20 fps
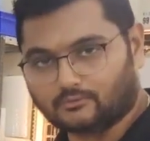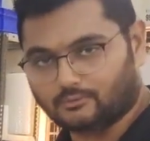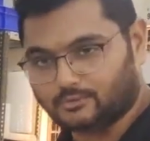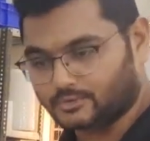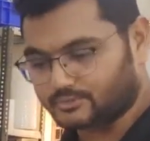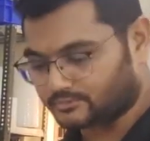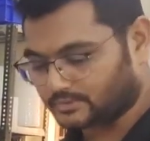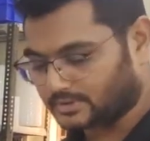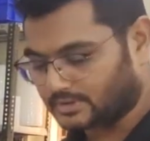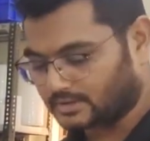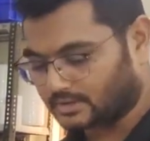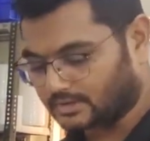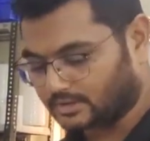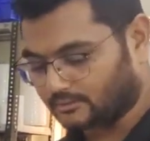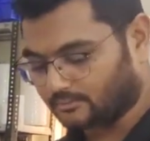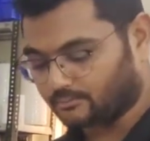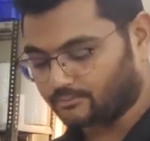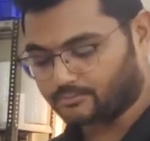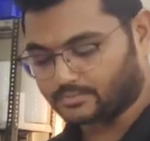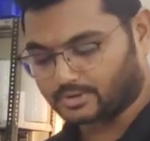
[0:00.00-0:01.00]
which
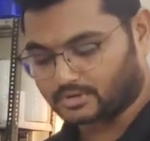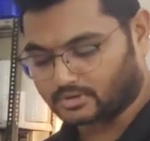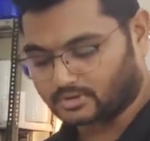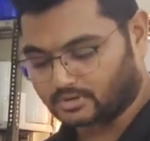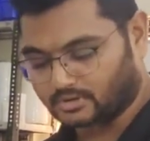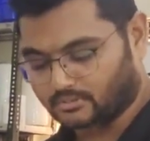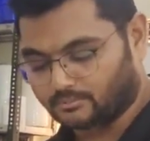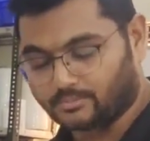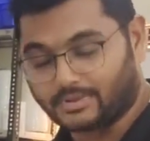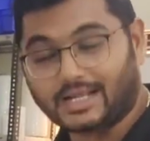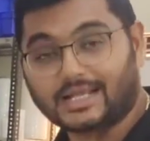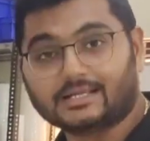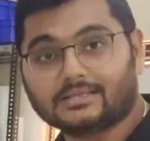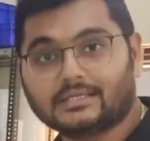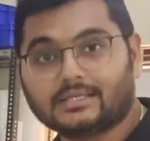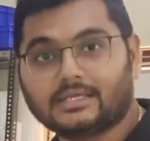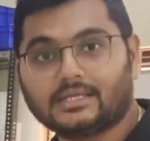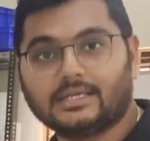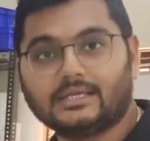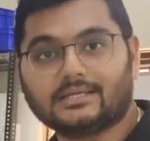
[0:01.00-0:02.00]
will break
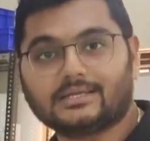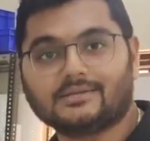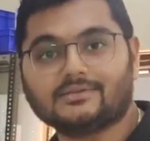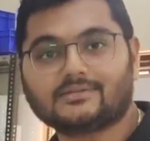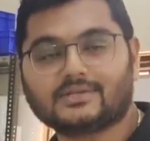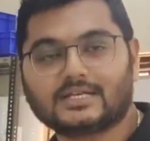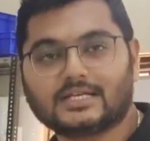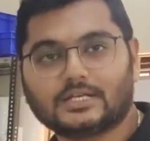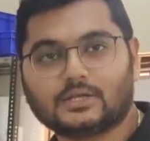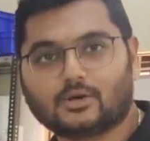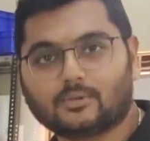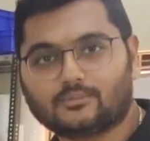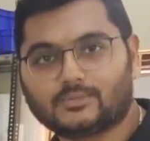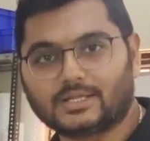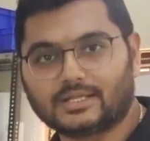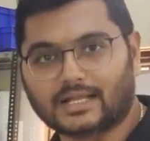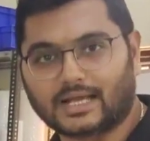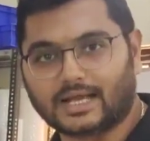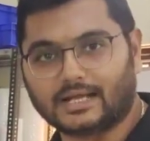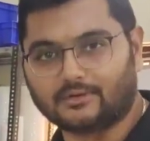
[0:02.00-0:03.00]
the intensity of
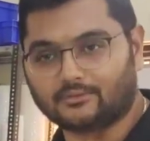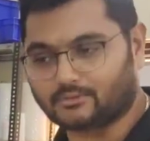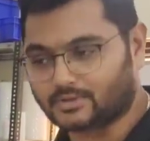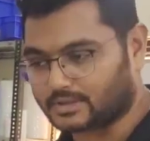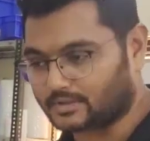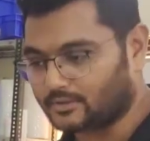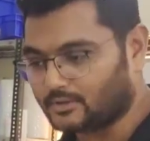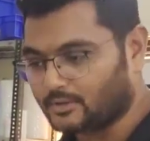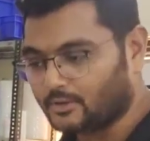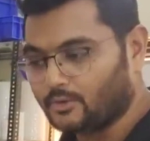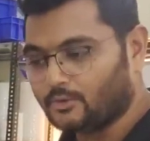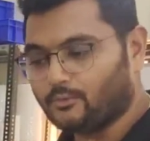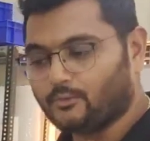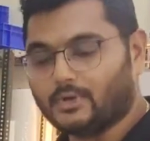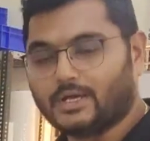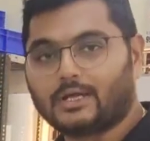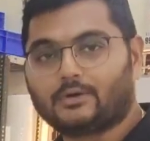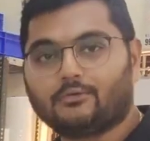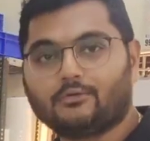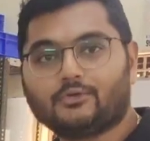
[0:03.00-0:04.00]
the light when
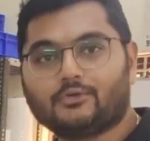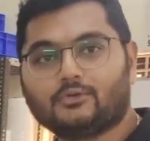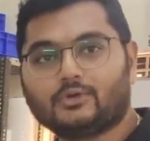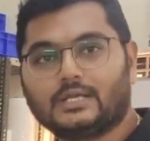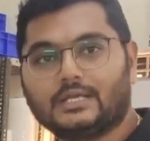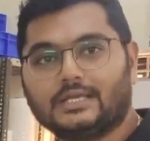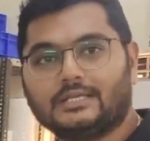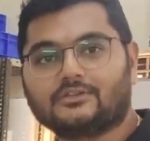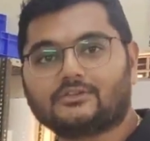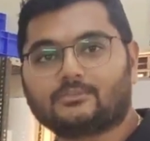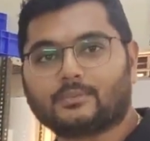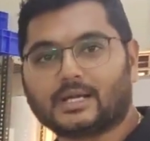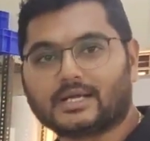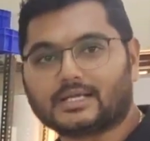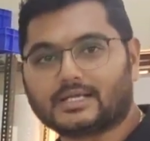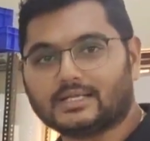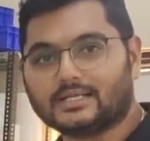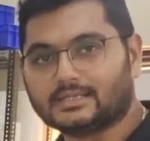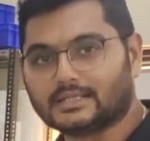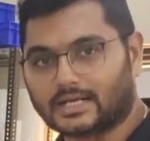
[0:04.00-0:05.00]
we are visually
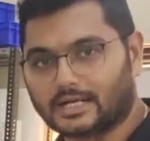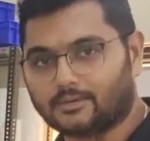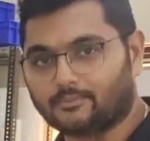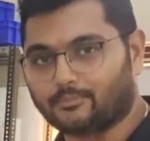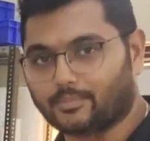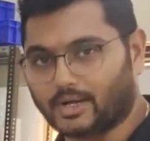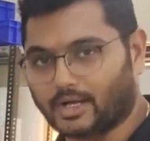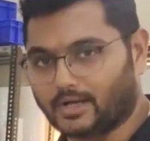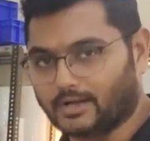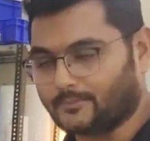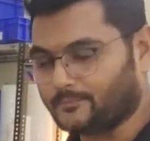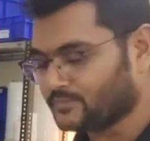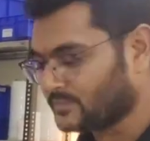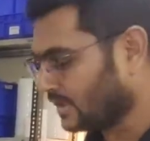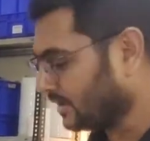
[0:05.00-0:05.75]
inspecting that part.